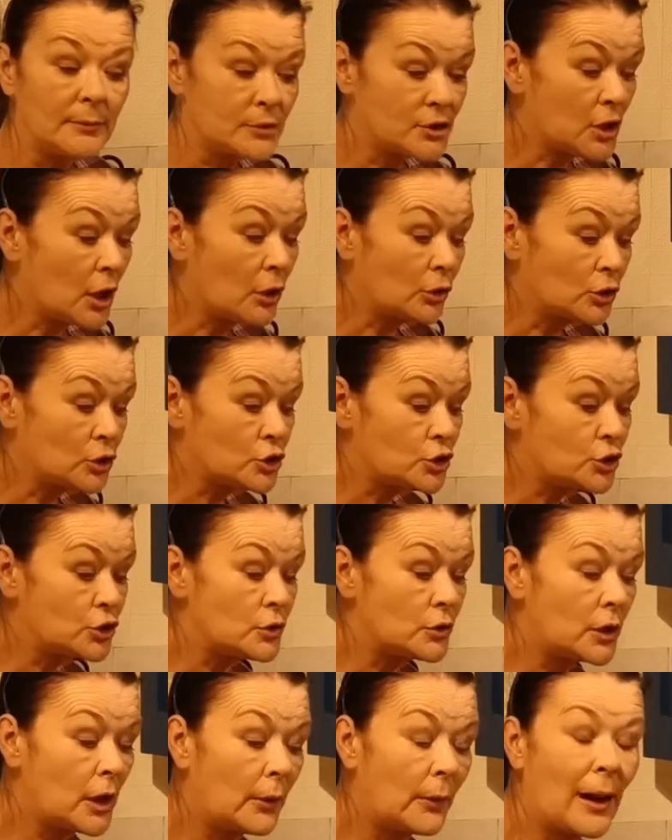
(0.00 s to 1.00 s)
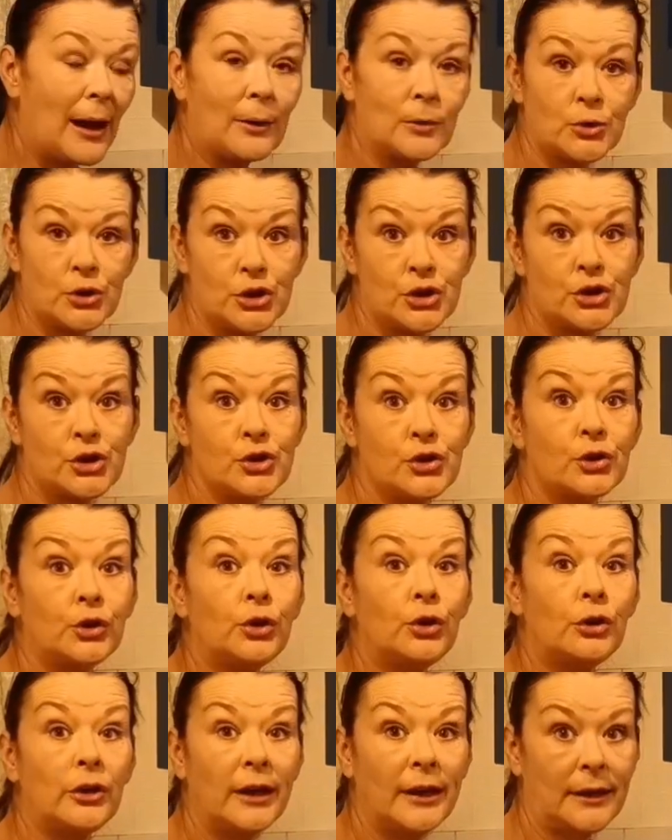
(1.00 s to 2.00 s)
So long as you know how to
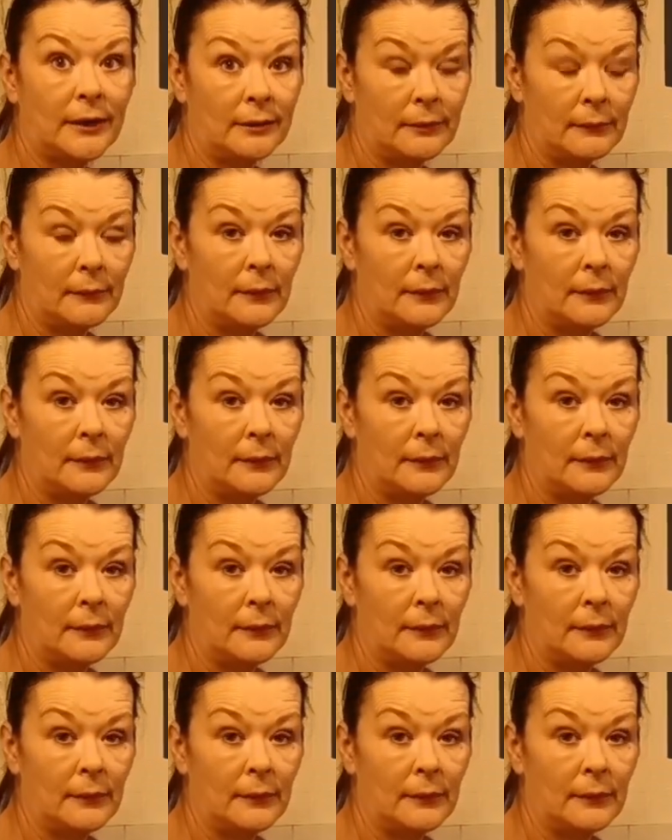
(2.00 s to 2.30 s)
store it.